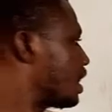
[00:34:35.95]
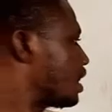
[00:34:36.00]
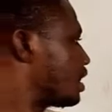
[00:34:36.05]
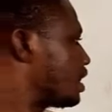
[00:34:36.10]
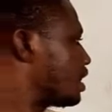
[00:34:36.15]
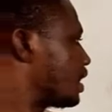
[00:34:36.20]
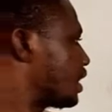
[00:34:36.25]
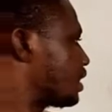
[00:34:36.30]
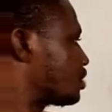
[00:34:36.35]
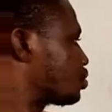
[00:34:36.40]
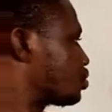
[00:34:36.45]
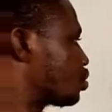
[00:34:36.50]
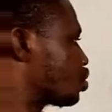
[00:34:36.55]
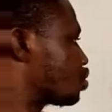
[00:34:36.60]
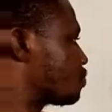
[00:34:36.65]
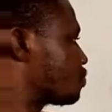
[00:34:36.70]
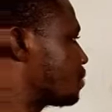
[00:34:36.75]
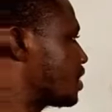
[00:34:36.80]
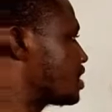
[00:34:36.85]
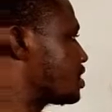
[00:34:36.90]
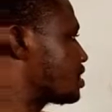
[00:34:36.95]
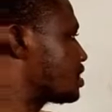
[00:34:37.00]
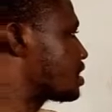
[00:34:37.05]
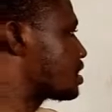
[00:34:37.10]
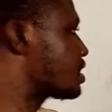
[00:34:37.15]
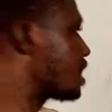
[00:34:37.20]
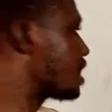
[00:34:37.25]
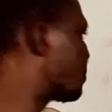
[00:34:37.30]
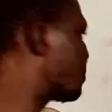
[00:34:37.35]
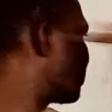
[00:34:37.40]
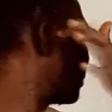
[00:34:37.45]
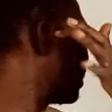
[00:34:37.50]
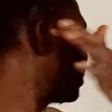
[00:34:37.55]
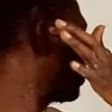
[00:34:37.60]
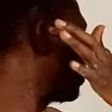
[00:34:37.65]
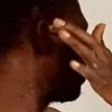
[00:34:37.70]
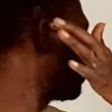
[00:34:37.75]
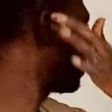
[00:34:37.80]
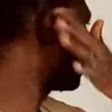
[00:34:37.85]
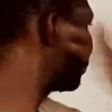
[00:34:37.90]
I suspect it's a typing
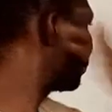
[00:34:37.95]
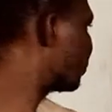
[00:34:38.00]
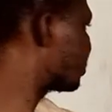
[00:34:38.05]
error because